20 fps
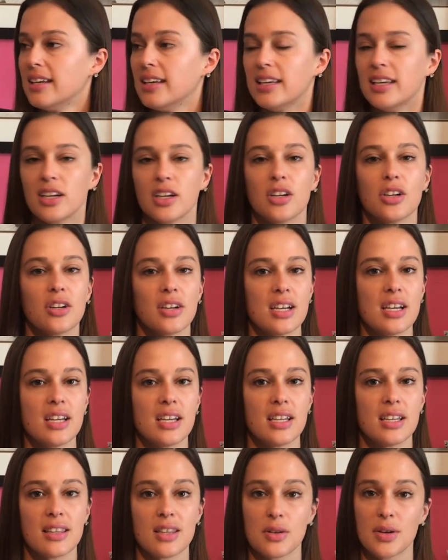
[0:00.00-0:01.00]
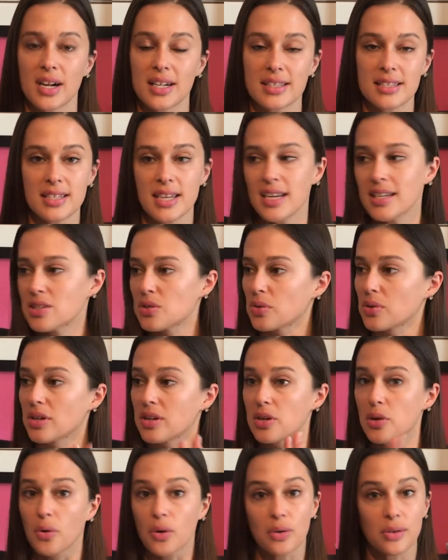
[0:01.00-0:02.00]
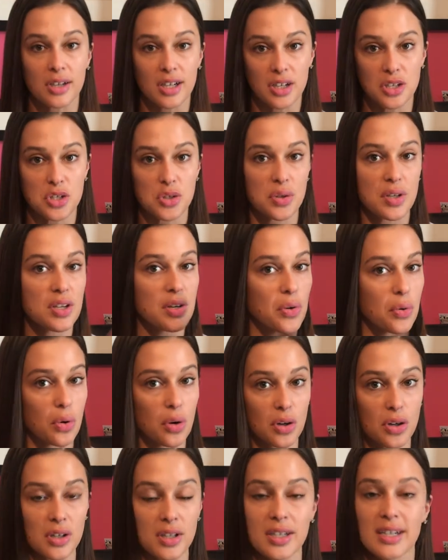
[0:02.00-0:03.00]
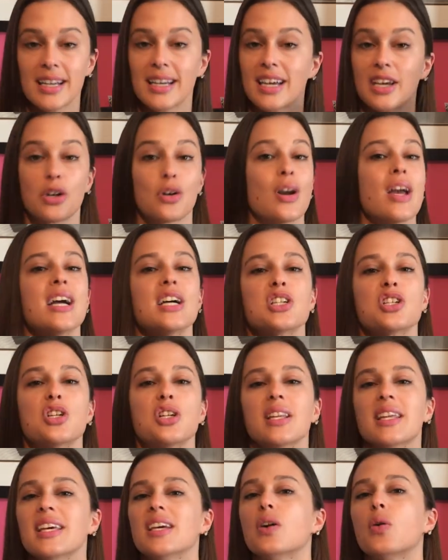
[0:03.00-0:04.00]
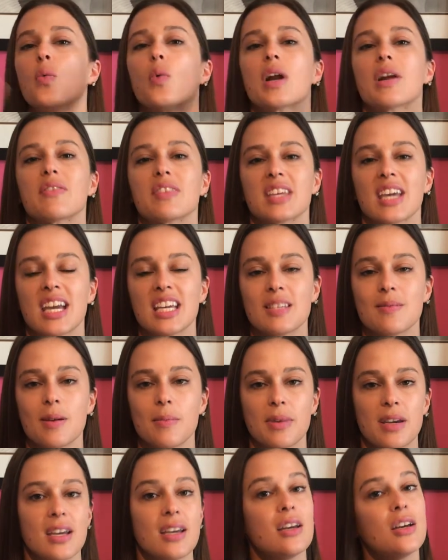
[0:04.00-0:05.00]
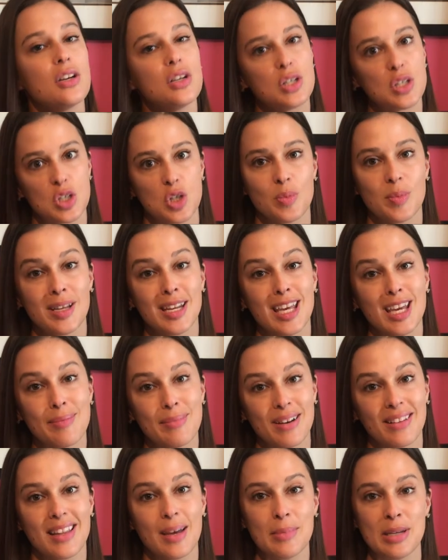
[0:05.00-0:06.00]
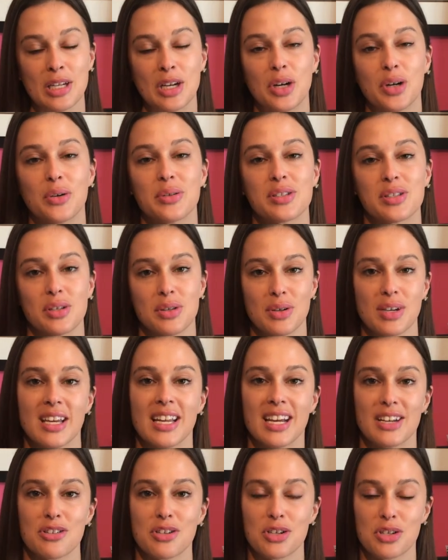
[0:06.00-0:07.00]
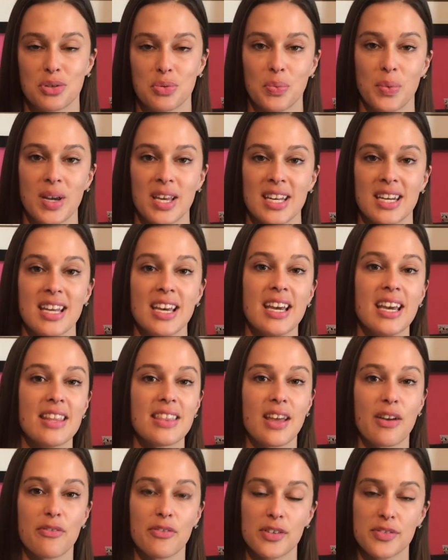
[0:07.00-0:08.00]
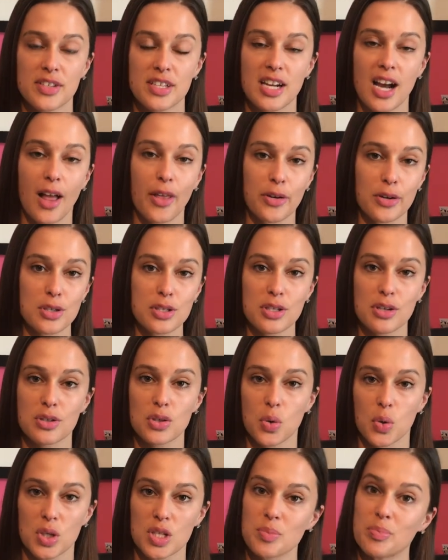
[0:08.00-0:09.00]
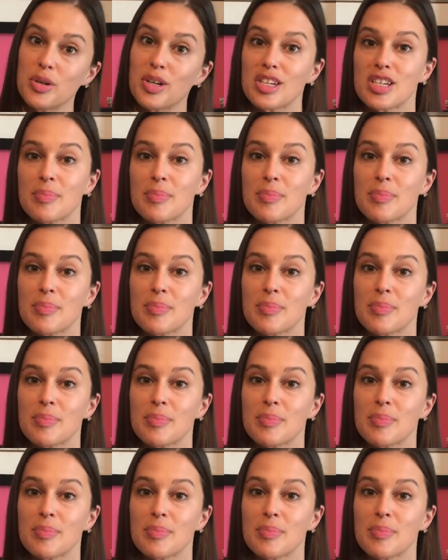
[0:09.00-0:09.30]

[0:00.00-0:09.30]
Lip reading: here in the United States or in your own country or internationally, whatever the case may be, shoot me an email, let me know so you get entered to win that $50 towards Book